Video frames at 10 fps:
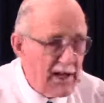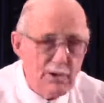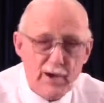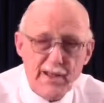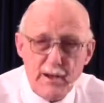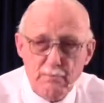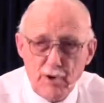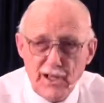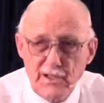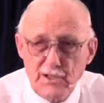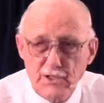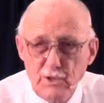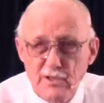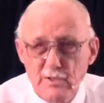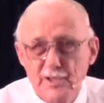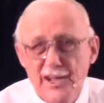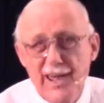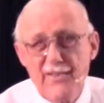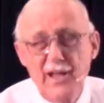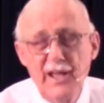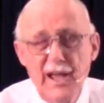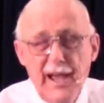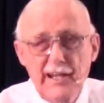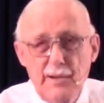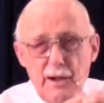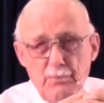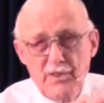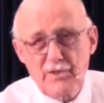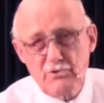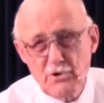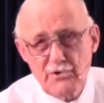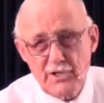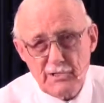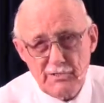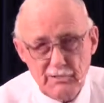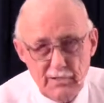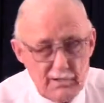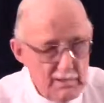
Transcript: harmony where they bring the two of them together and come up with a truth that